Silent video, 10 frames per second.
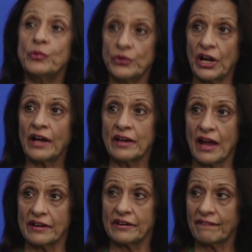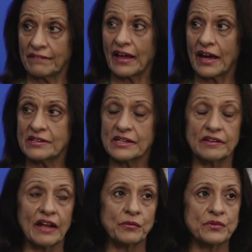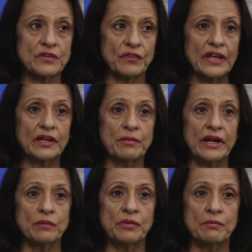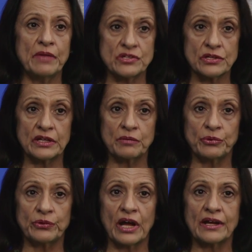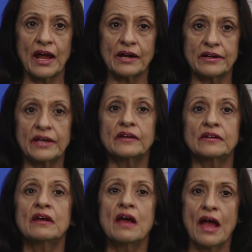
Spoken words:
Bhutan had done that, and that was a very commendable measure that Bhutan had taken.